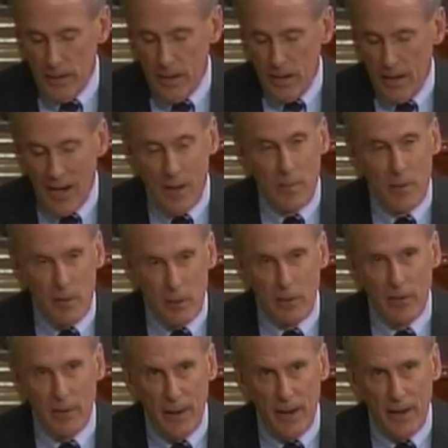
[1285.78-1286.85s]
I am here
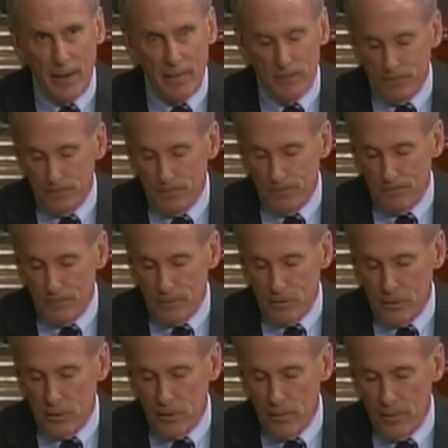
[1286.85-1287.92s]
today
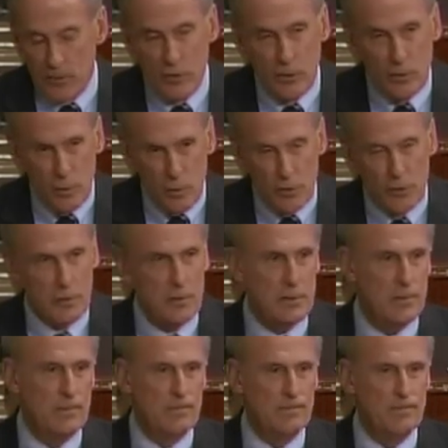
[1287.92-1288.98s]
to commit to Hoosiers,